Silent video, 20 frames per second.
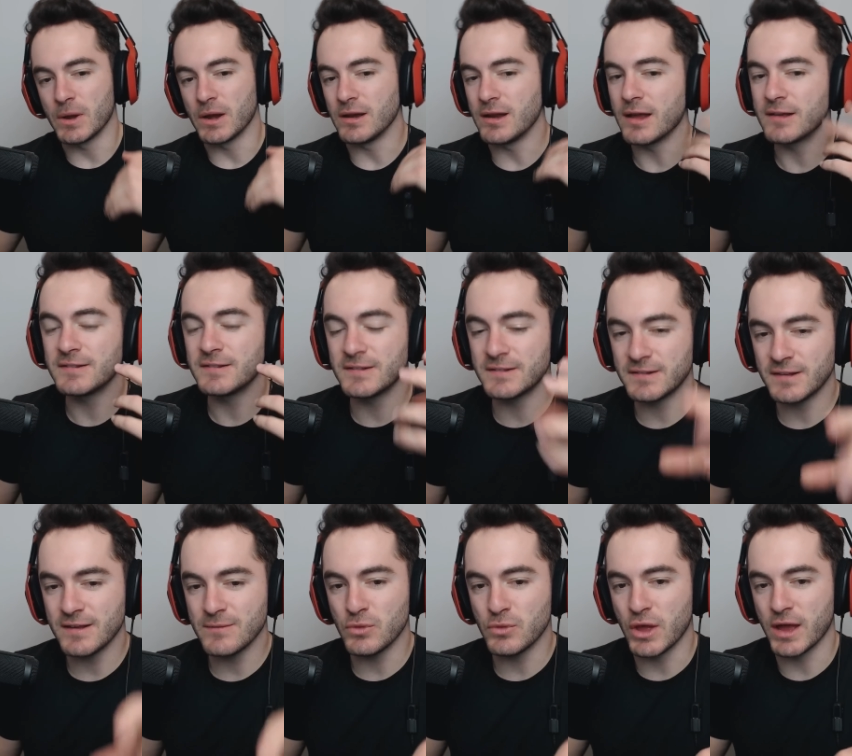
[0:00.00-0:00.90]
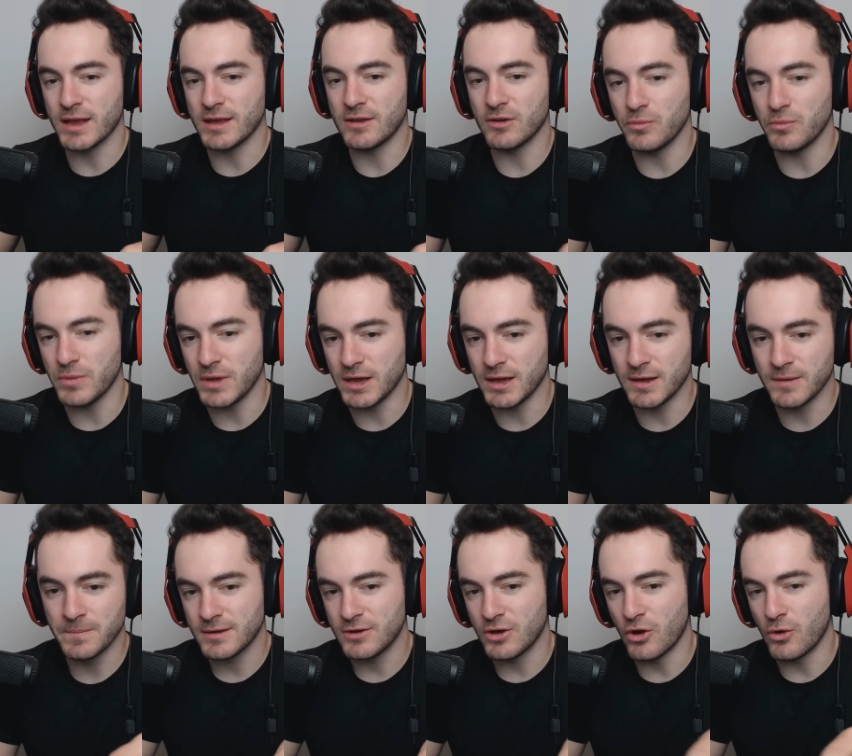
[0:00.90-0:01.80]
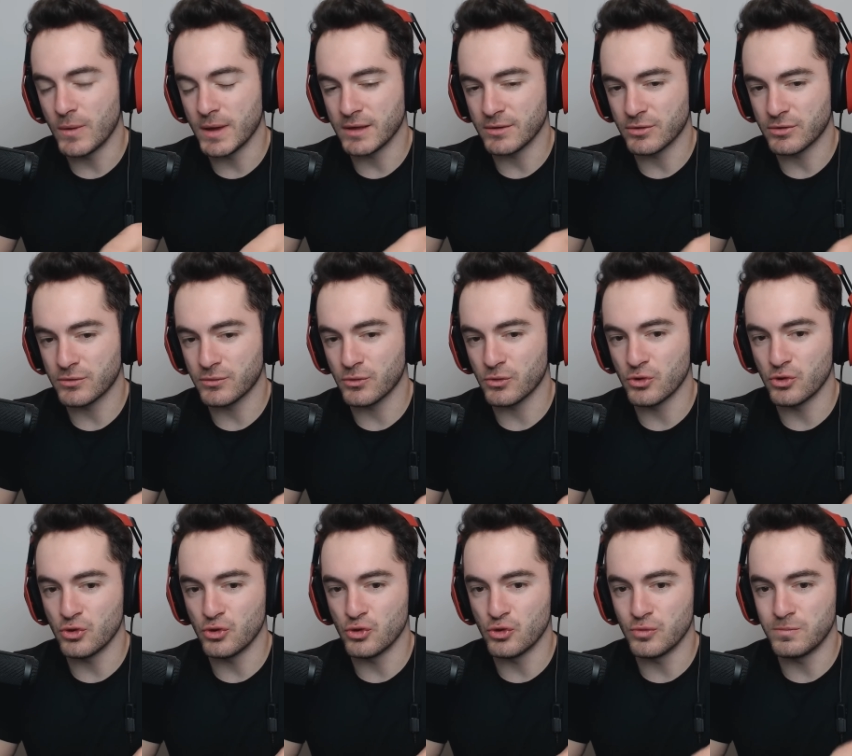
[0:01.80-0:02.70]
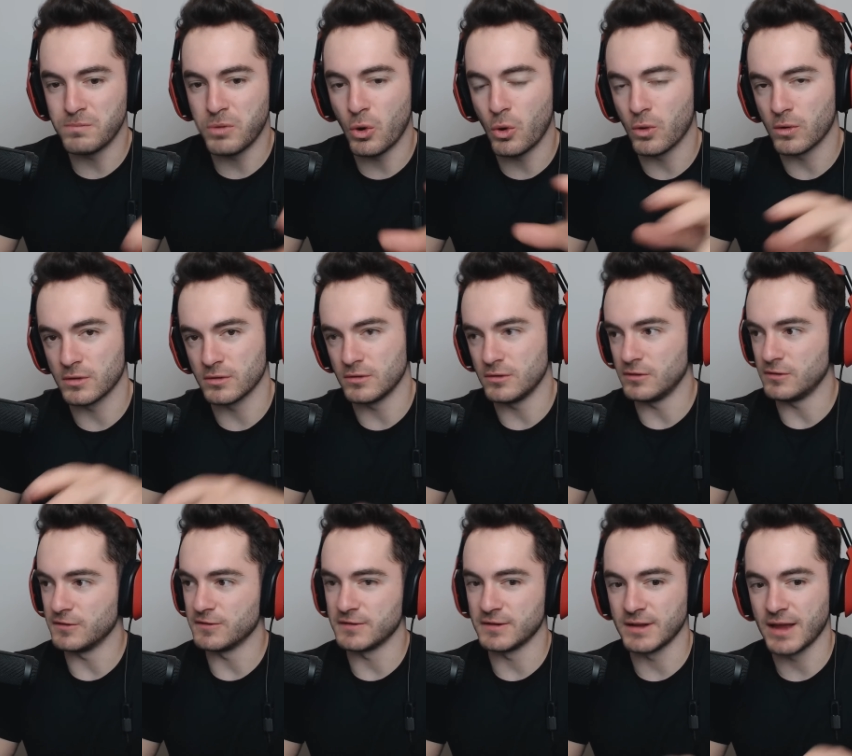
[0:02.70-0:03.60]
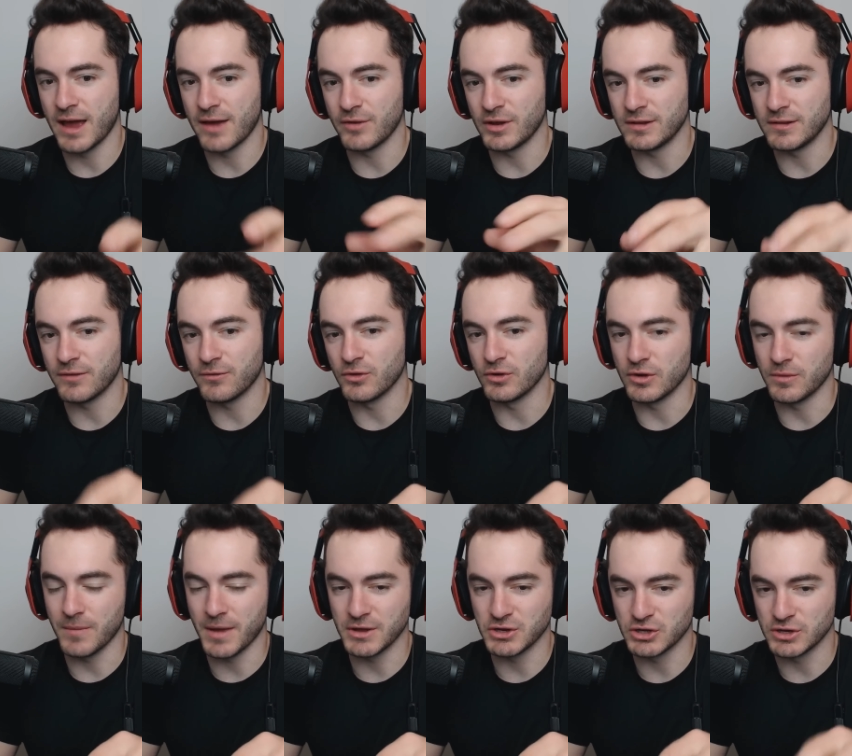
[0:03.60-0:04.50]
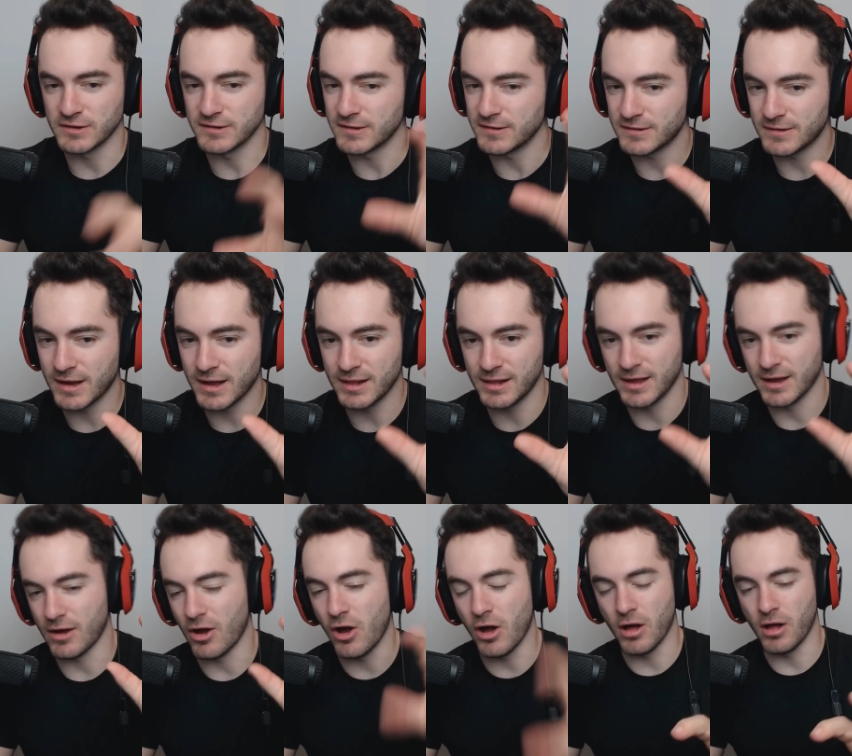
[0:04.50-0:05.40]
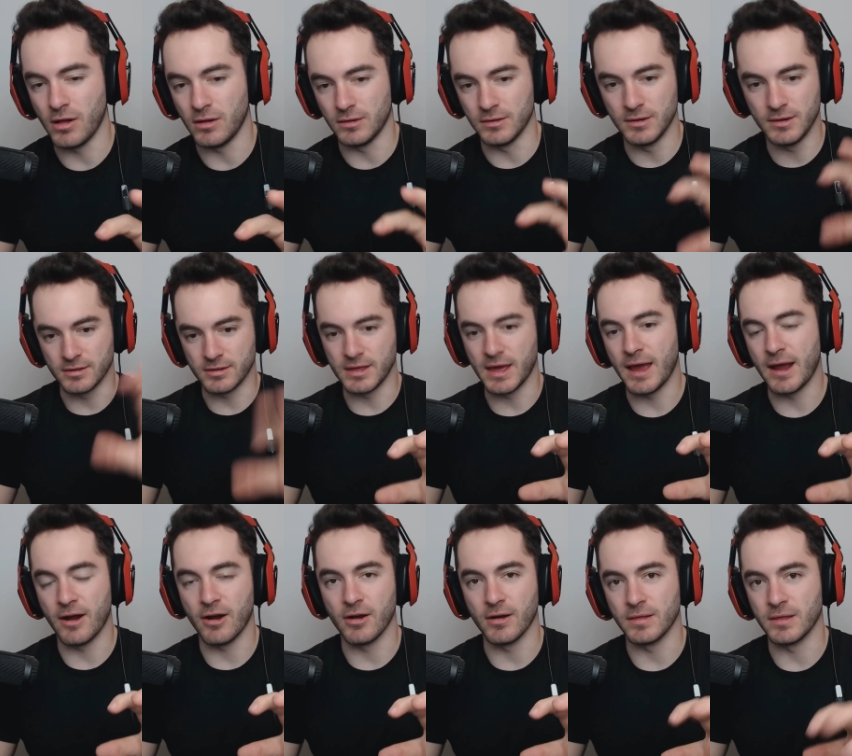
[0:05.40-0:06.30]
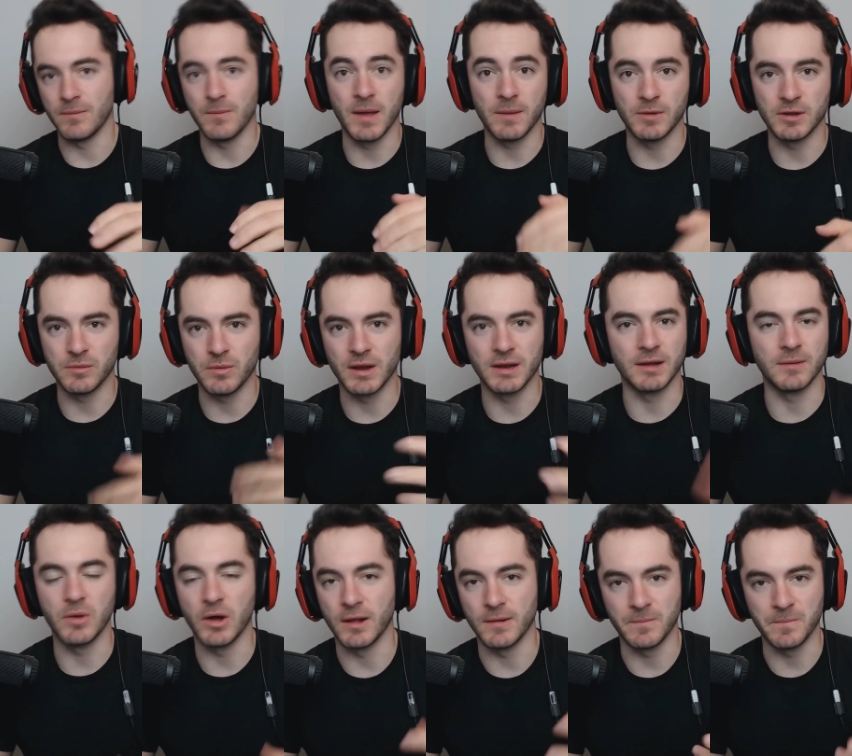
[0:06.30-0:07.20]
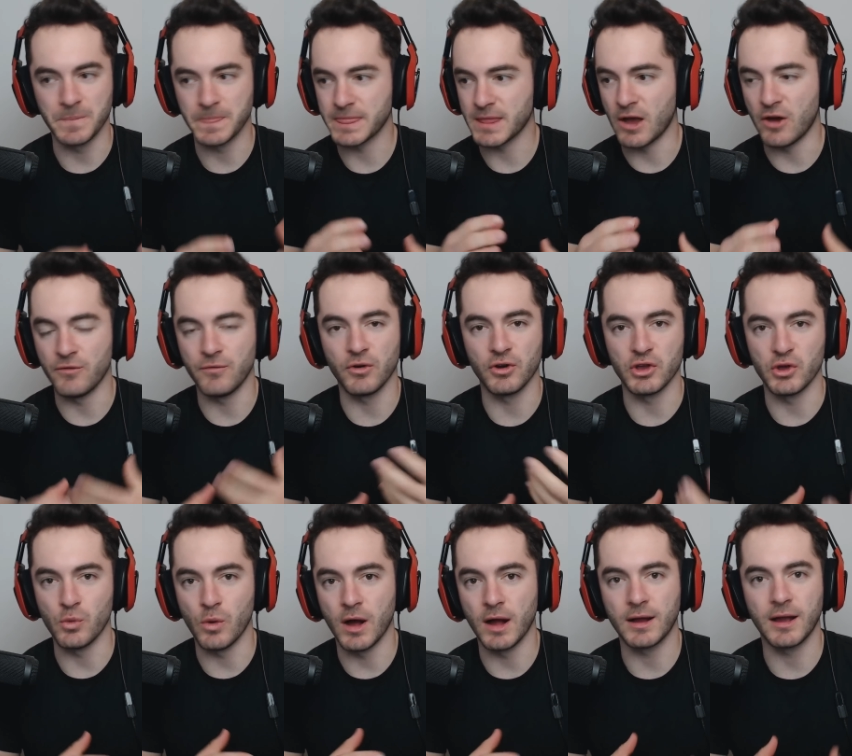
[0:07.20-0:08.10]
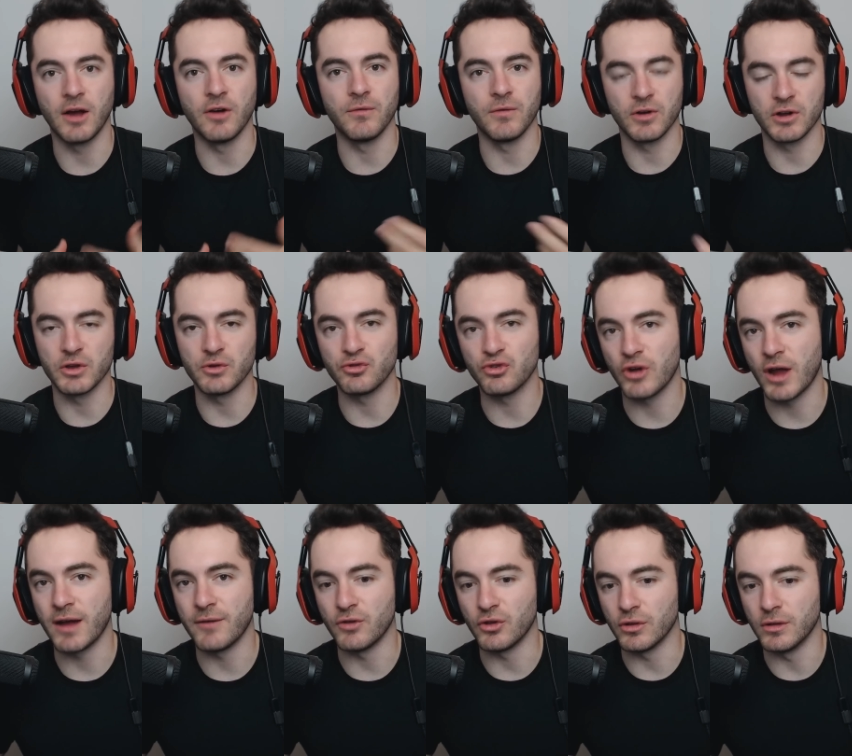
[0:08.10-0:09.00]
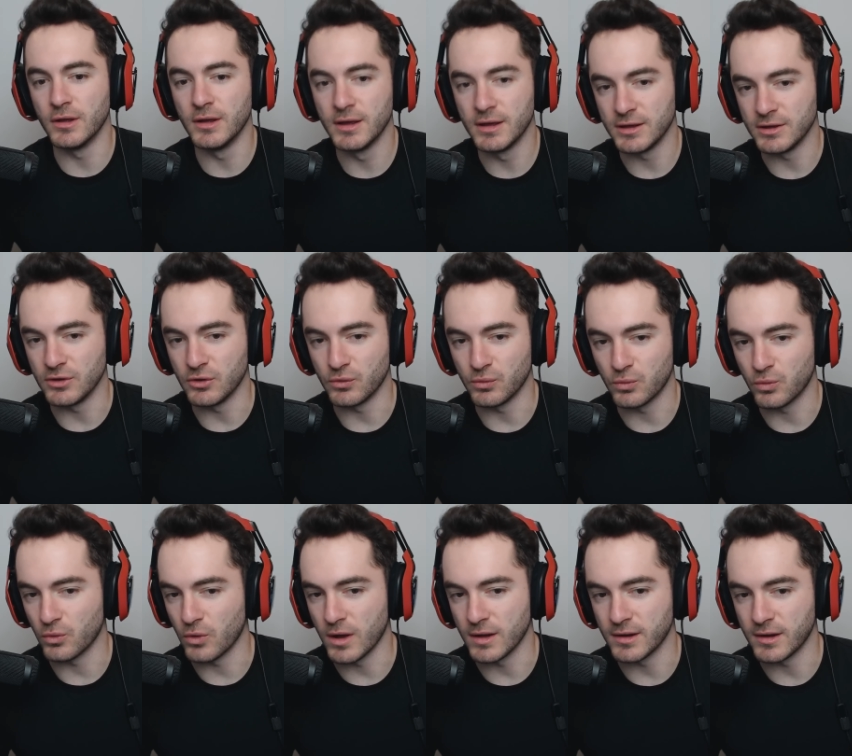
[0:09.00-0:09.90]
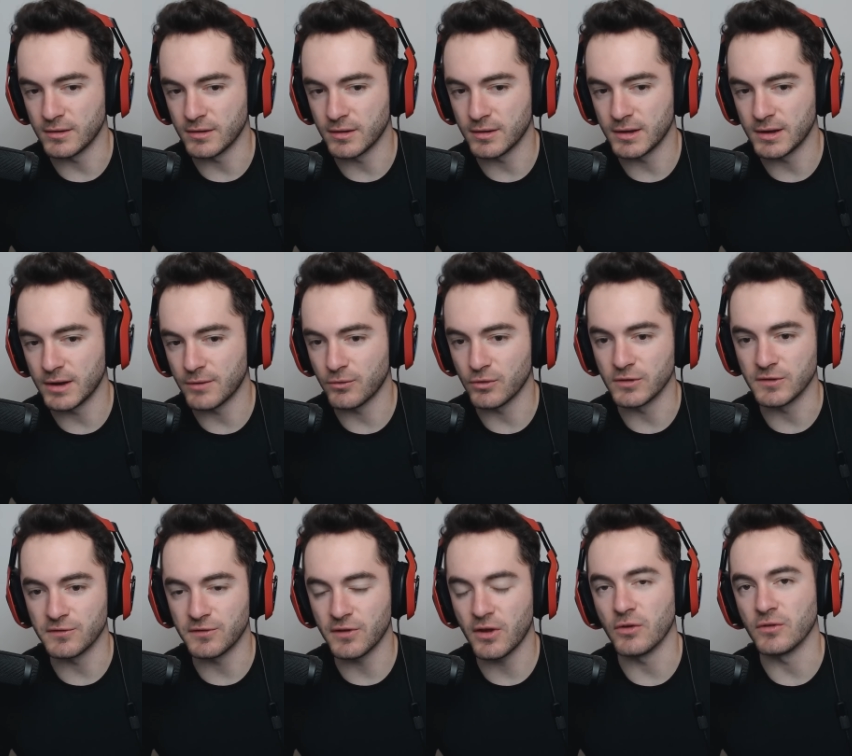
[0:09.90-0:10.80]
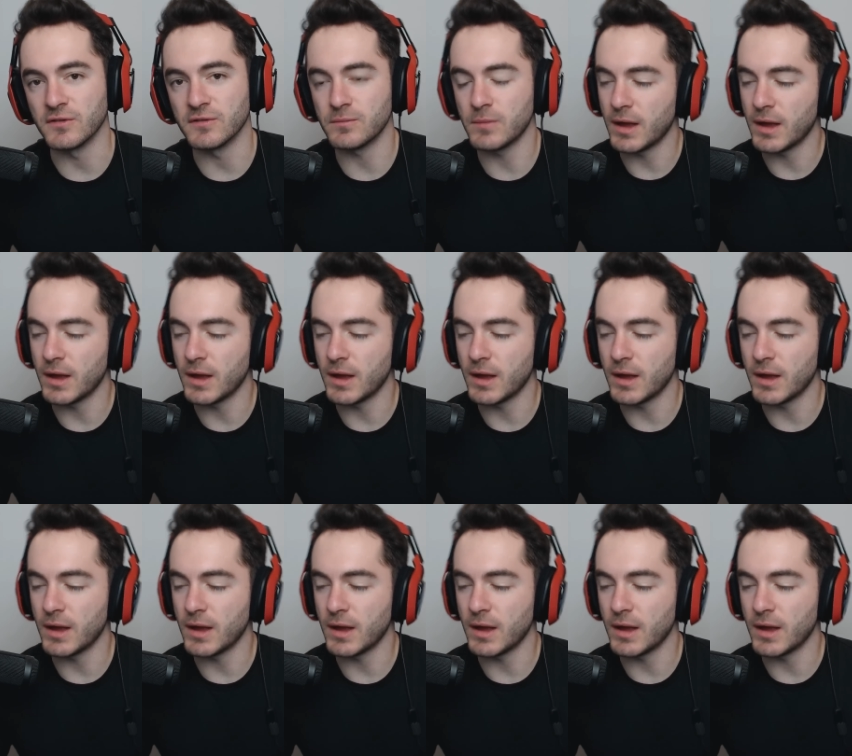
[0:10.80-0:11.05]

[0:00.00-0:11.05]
But it doesn't seem like you'll be going through portals and having different dimensions. It's kind of like all there and then maybe depending upon how far you walk, how far you travel, you'll run into the different zones.